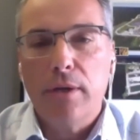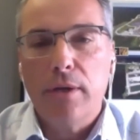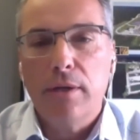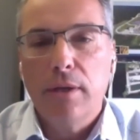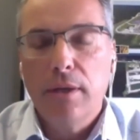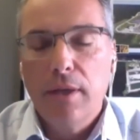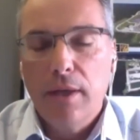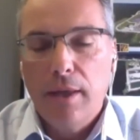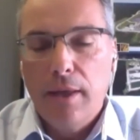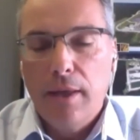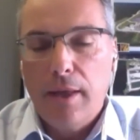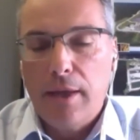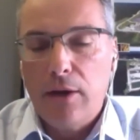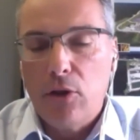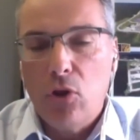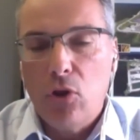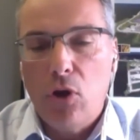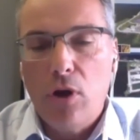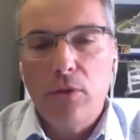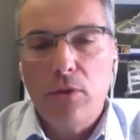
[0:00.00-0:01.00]
And a
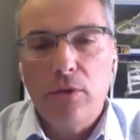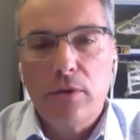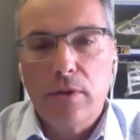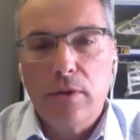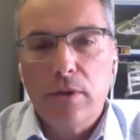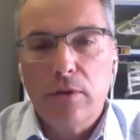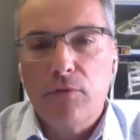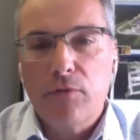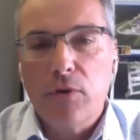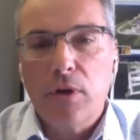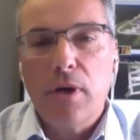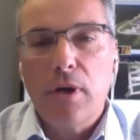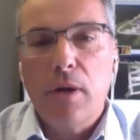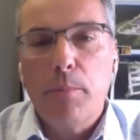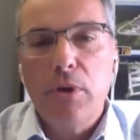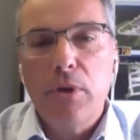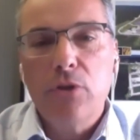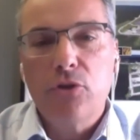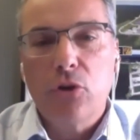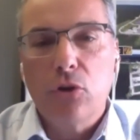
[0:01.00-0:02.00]
lot of the different
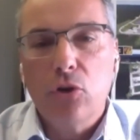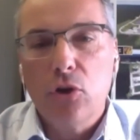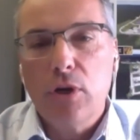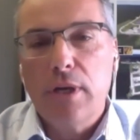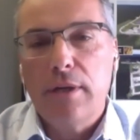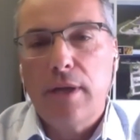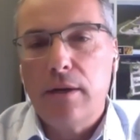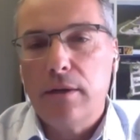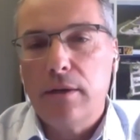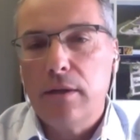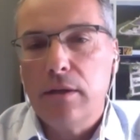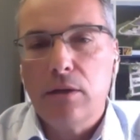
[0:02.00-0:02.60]
companies are looking at it,